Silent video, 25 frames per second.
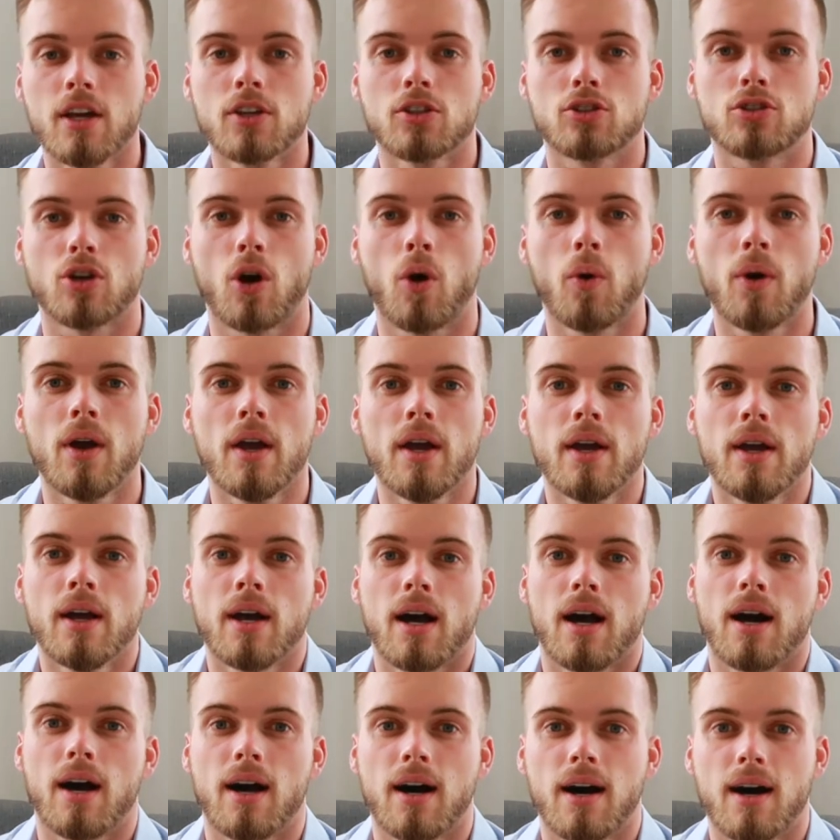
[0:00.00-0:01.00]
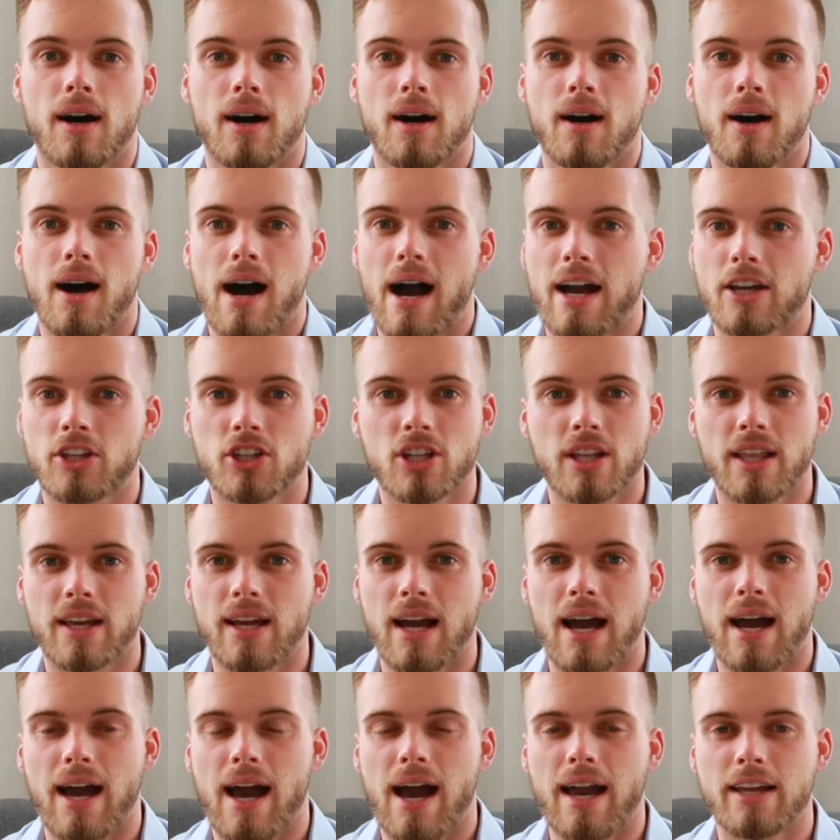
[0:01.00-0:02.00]
So
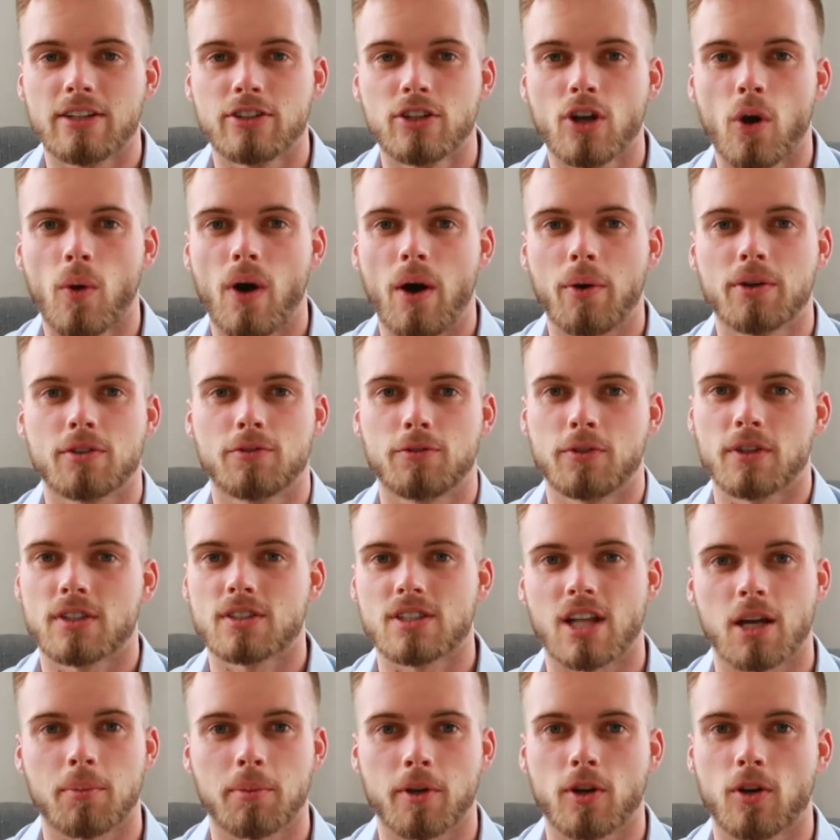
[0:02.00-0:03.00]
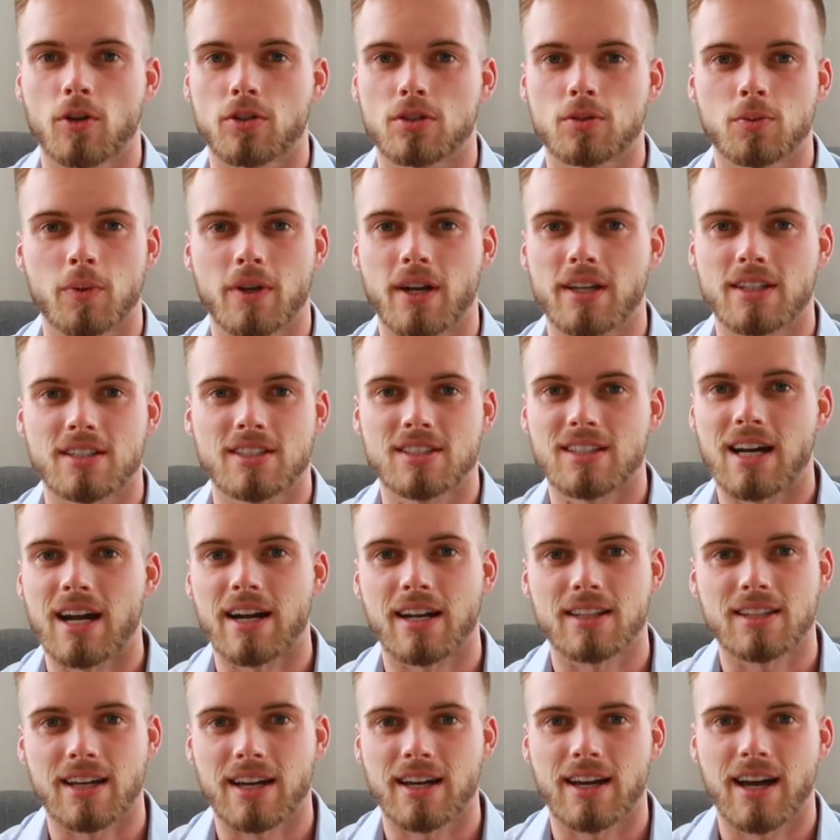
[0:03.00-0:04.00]
actually I know how it feels like, because when I
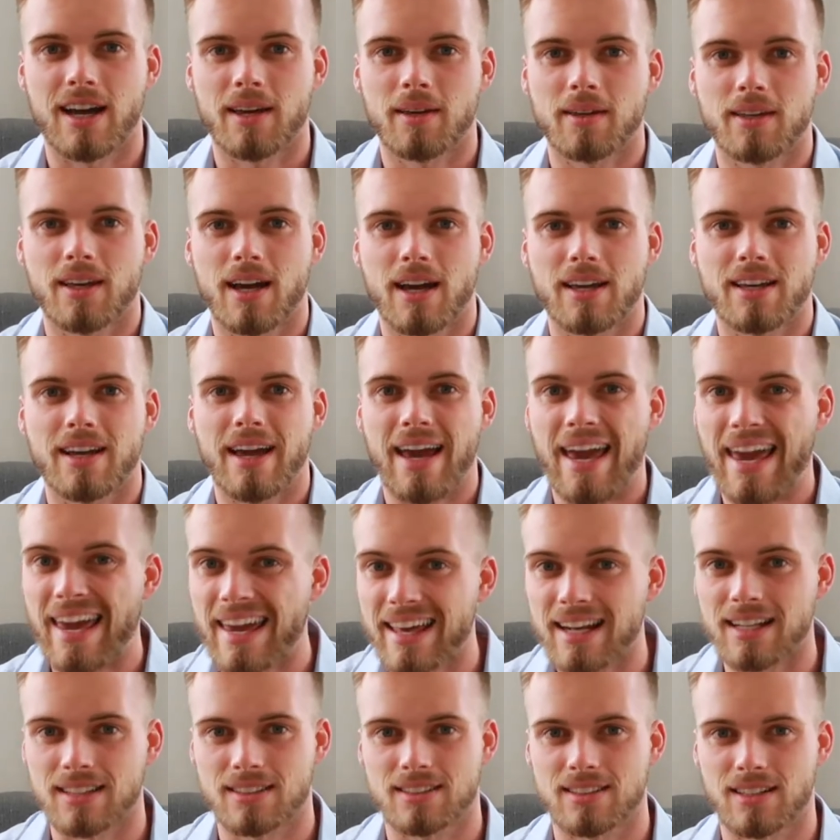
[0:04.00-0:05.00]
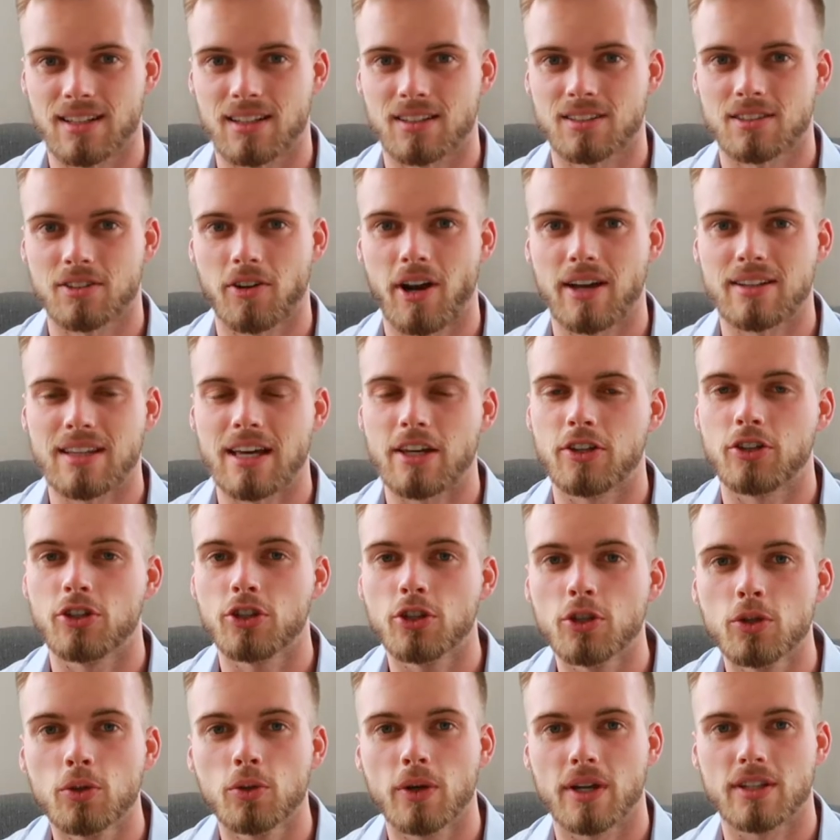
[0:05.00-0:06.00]
started I hated sales, right? I
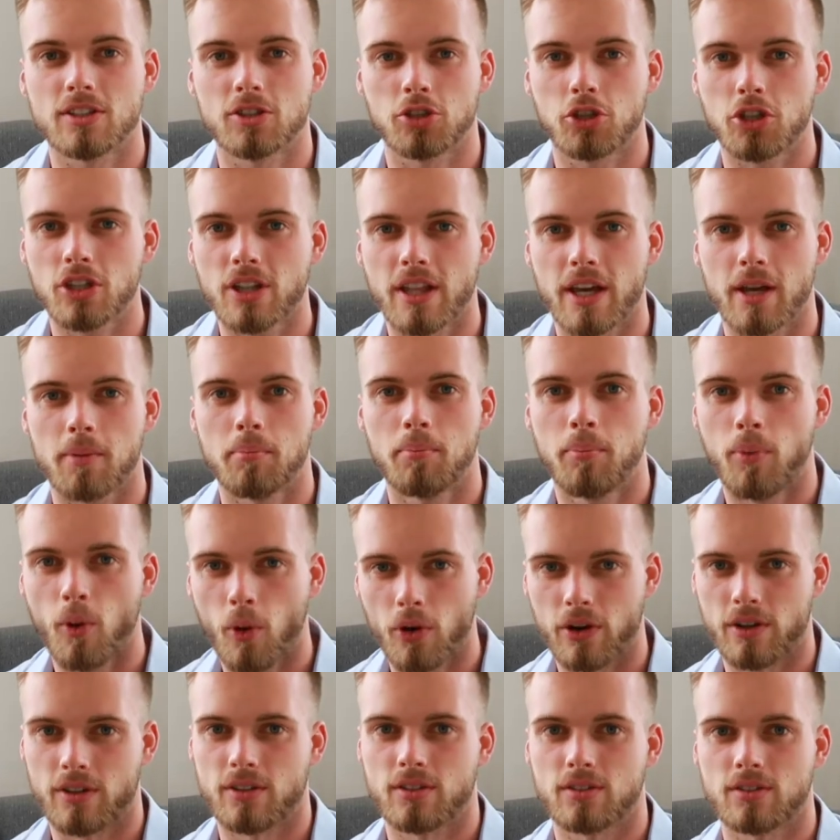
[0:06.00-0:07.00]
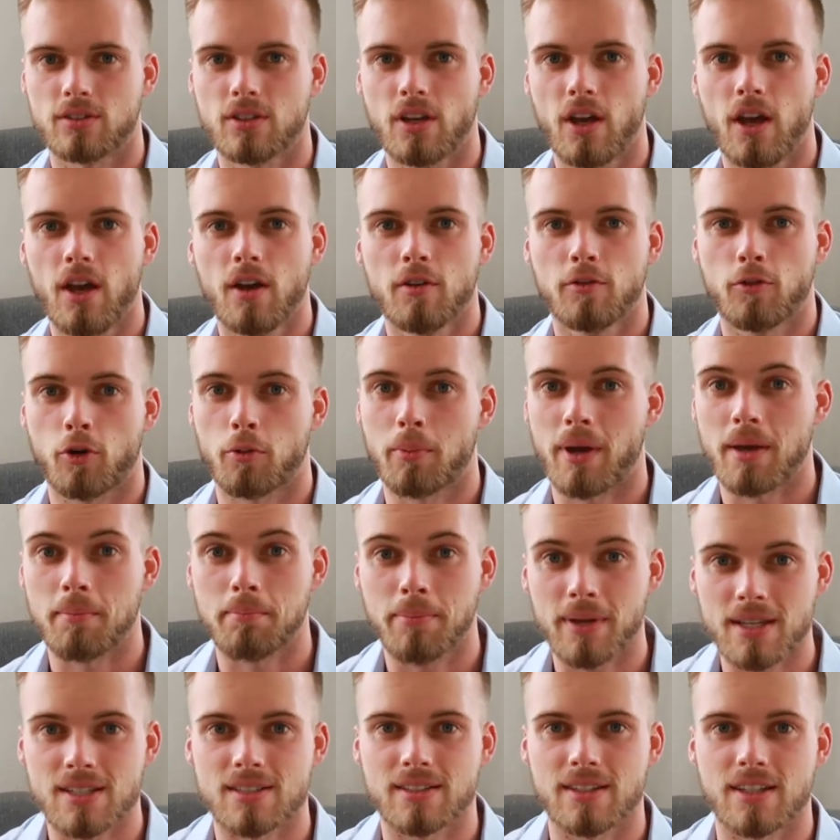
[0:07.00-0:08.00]
knew it's really important for my
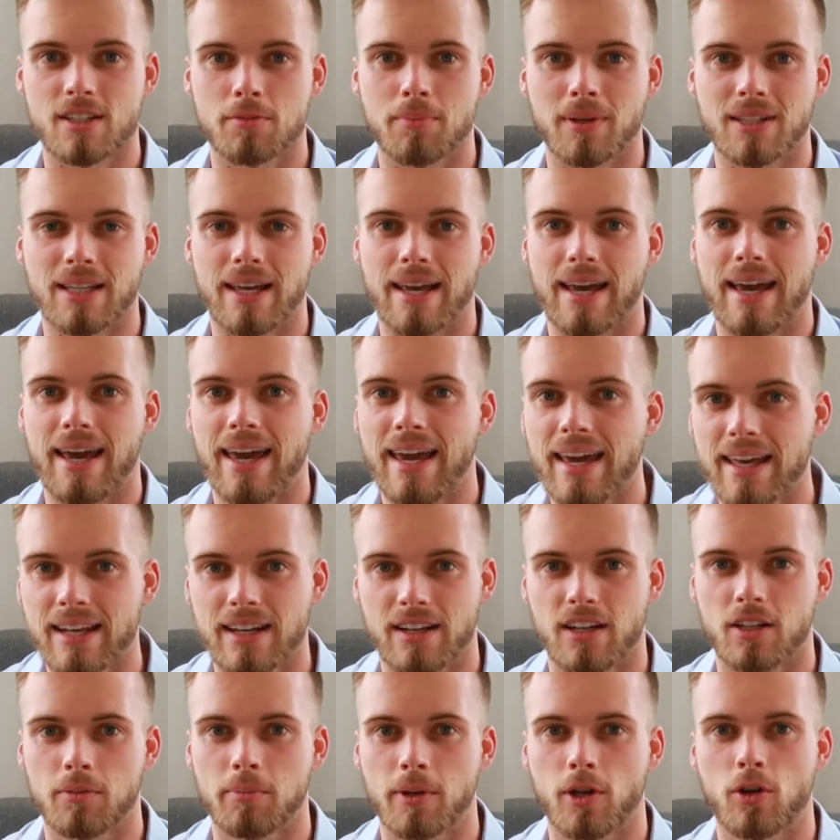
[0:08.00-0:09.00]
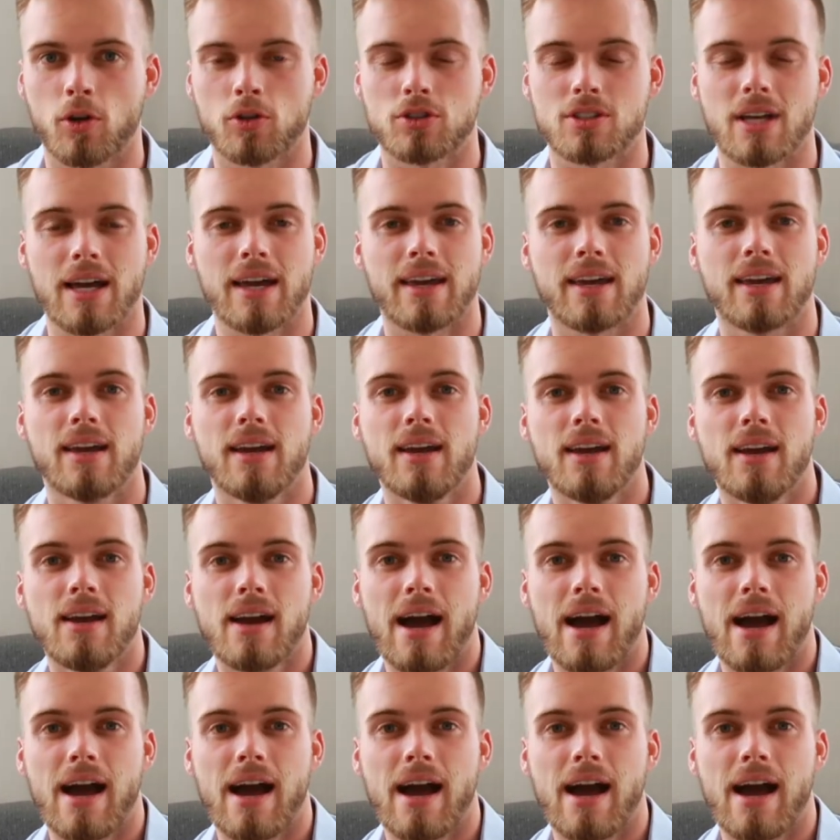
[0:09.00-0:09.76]
business, but I hated it because I